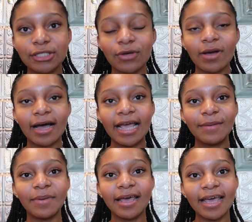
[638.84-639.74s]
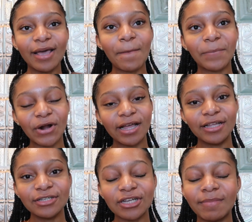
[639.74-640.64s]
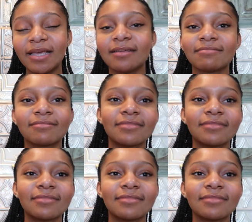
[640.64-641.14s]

so i am at brunch i mean